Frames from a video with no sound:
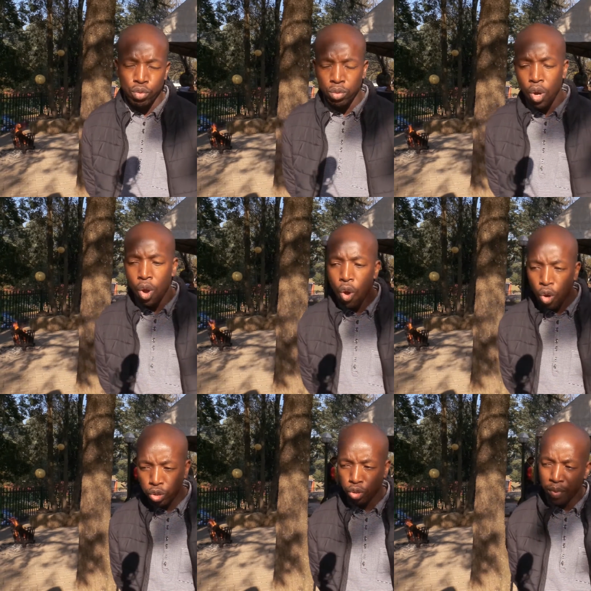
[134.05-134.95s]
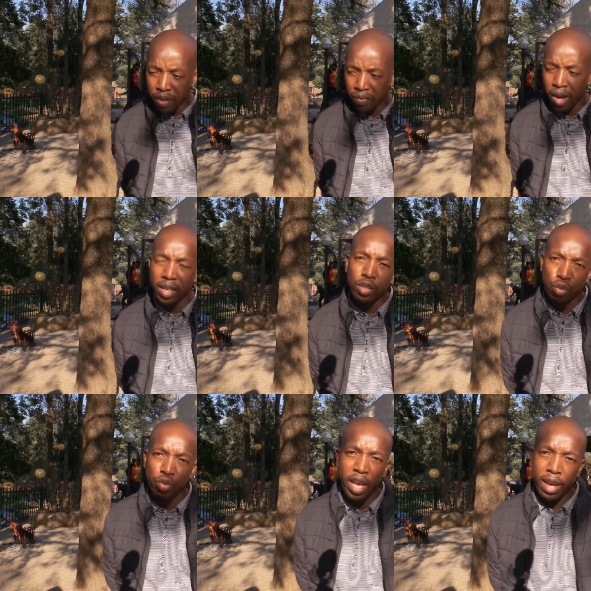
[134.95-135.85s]
to also be
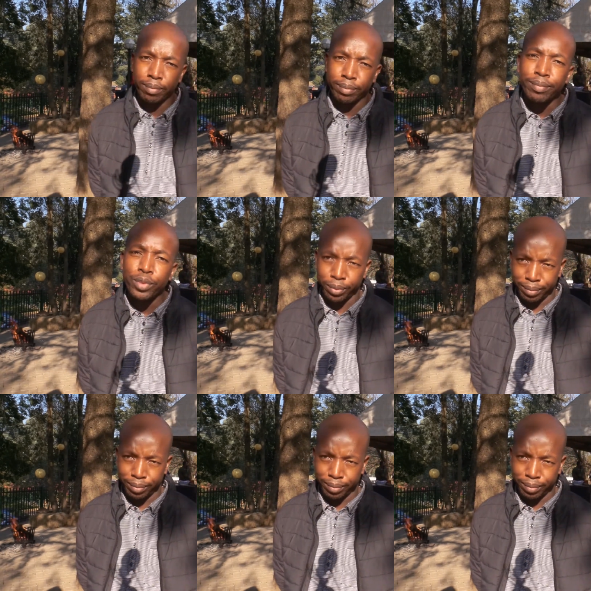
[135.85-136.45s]
fathers to them.